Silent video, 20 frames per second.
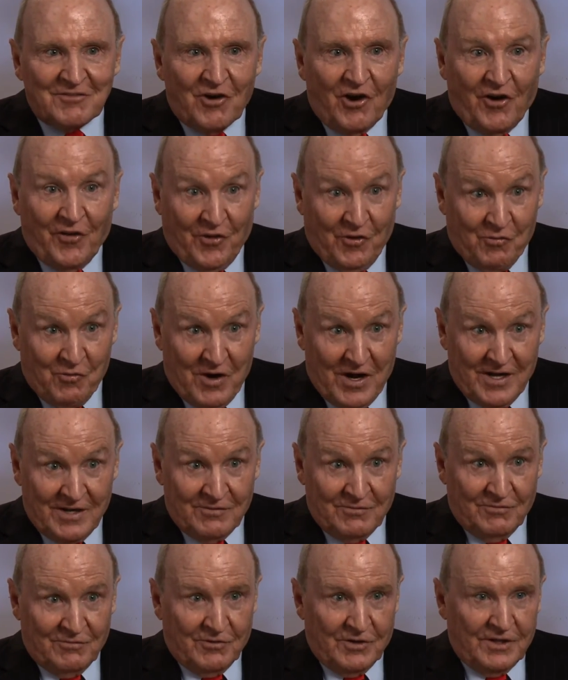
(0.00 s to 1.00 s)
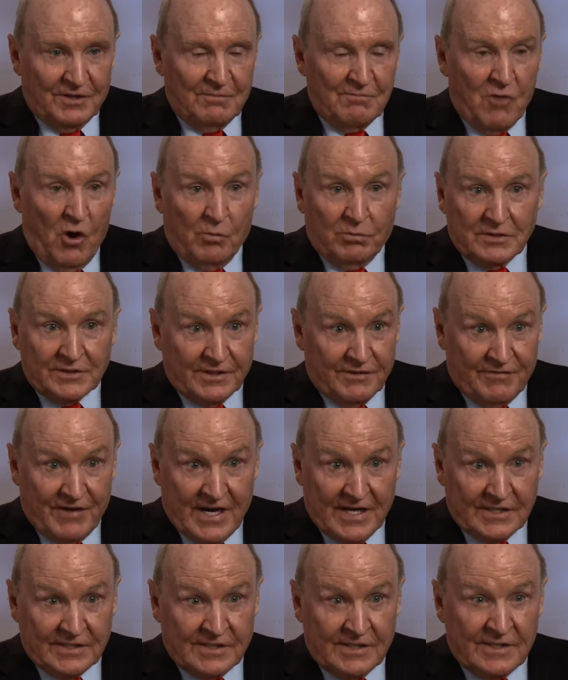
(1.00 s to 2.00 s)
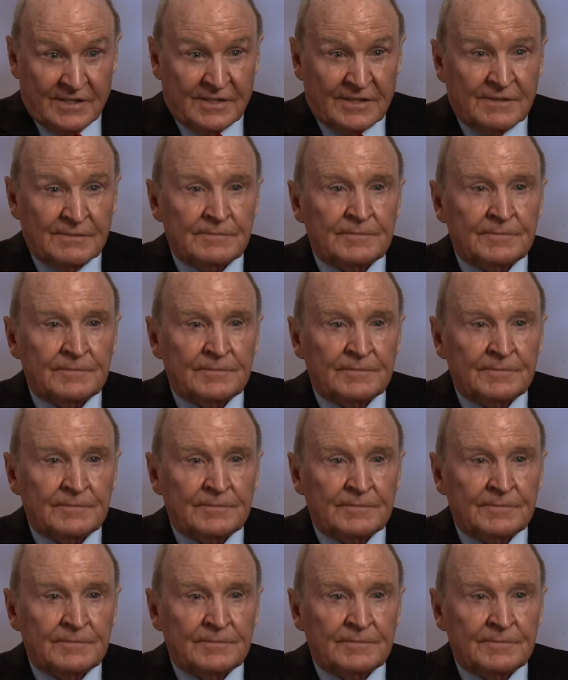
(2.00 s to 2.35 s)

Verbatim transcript: on the run with mobile devices.